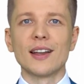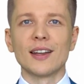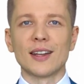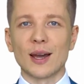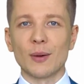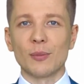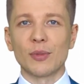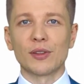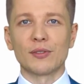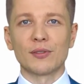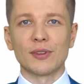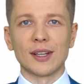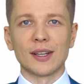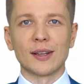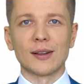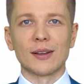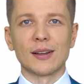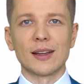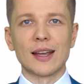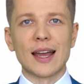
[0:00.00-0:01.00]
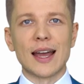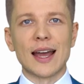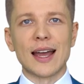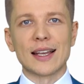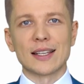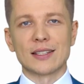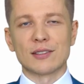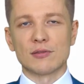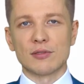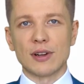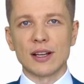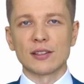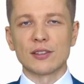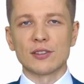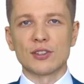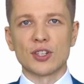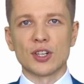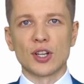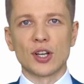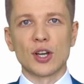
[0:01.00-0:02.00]
Number 3. A
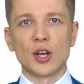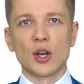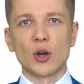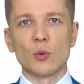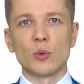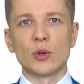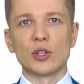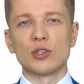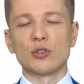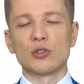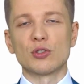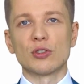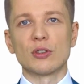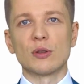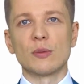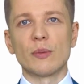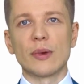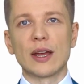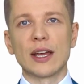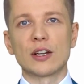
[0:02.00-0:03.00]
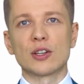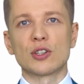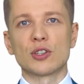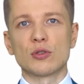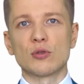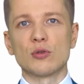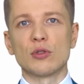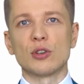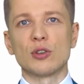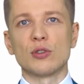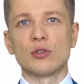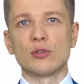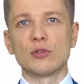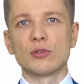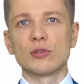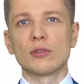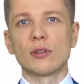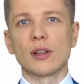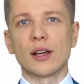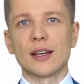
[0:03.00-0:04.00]
strategy which you should make sure you
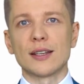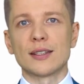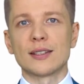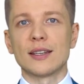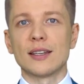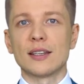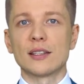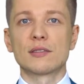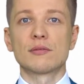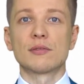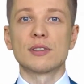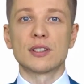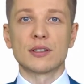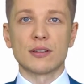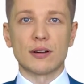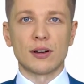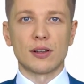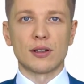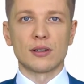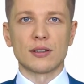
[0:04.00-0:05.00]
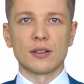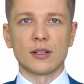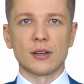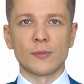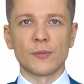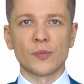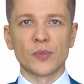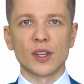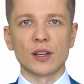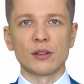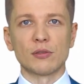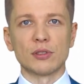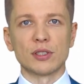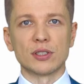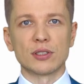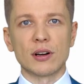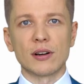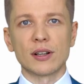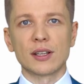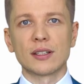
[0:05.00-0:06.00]
utilize is retargeting.
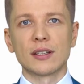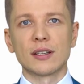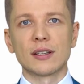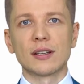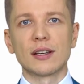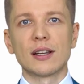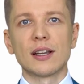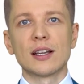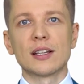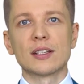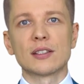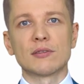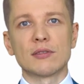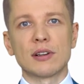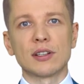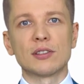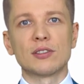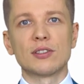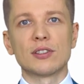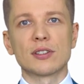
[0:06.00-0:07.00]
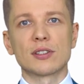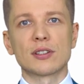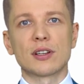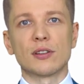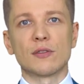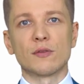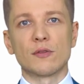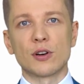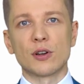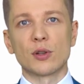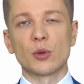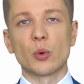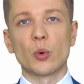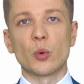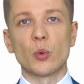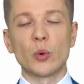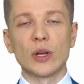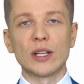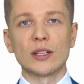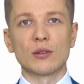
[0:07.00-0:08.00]
Retargeting strategies convert
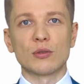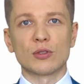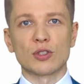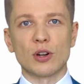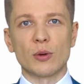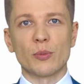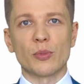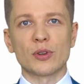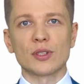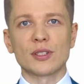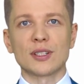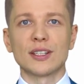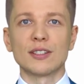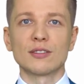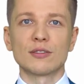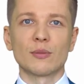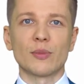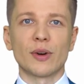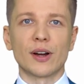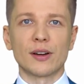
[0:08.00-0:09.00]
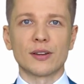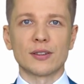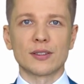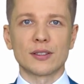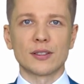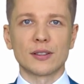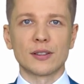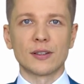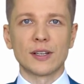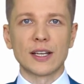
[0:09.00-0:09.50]
window shoppers into buyers.